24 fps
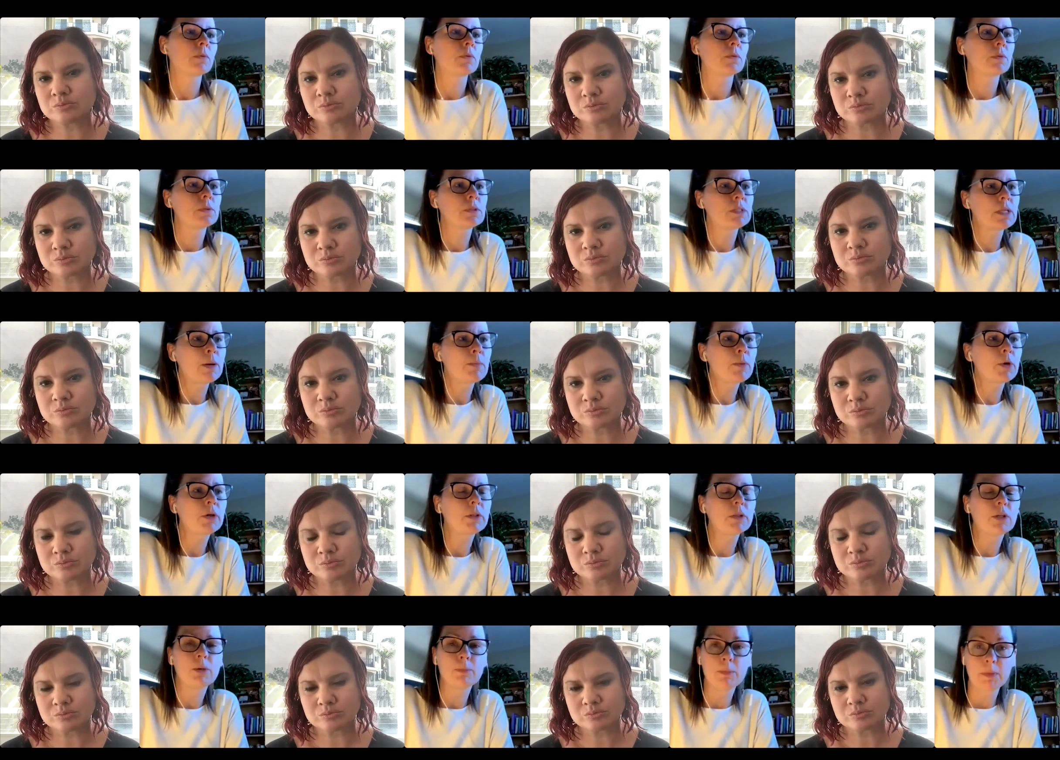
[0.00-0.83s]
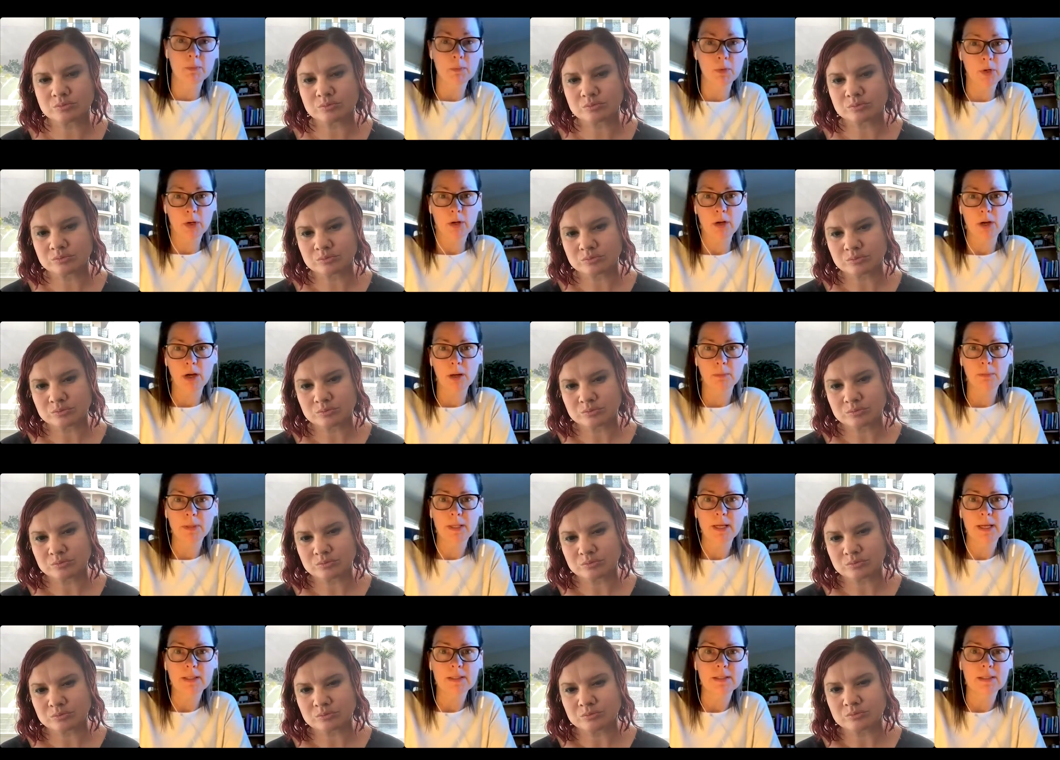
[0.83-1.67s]
Speaker 1: some are a little bit more
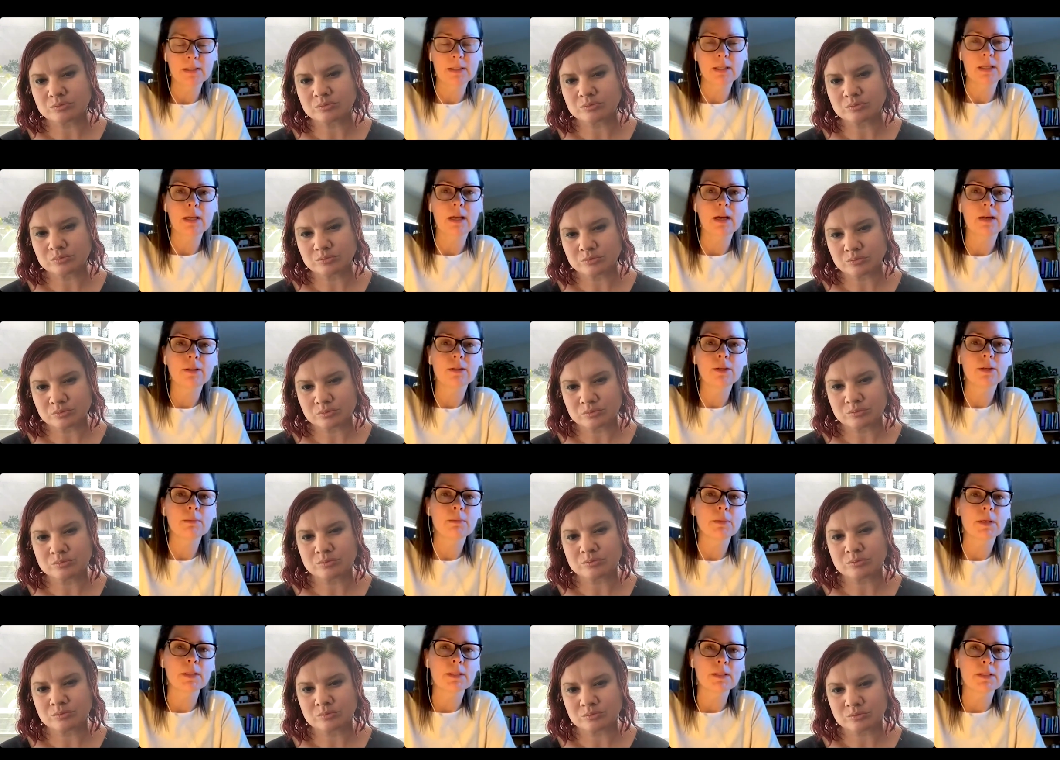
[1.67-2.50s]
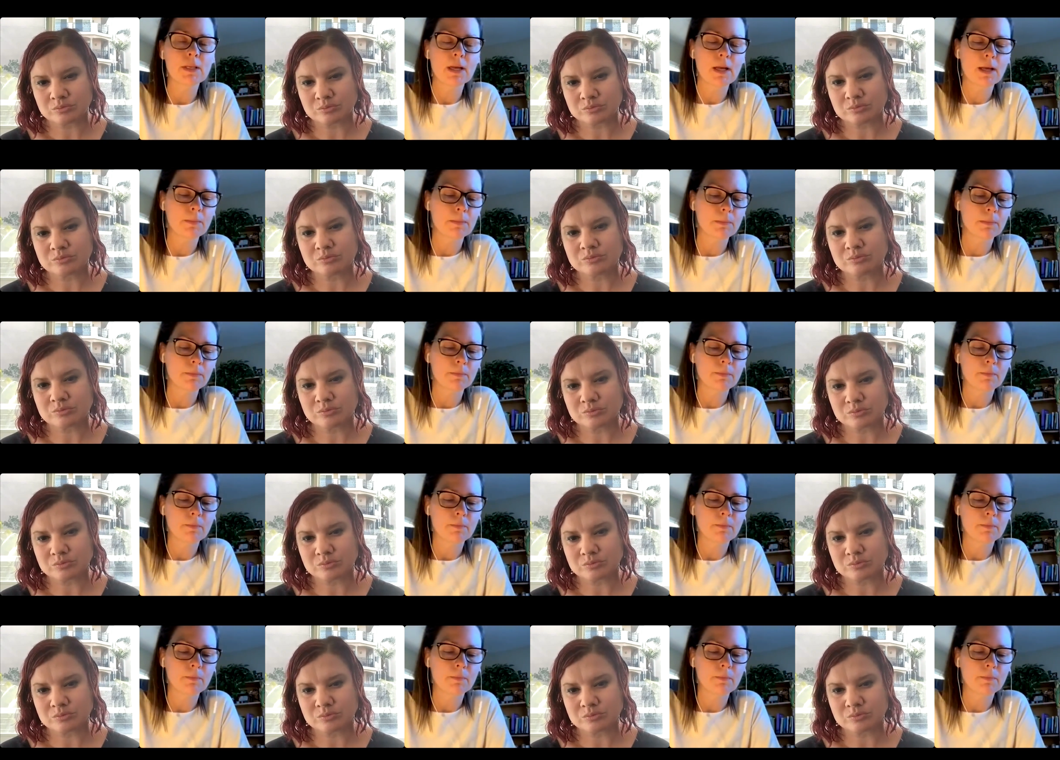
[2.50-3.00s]
complex than the other but some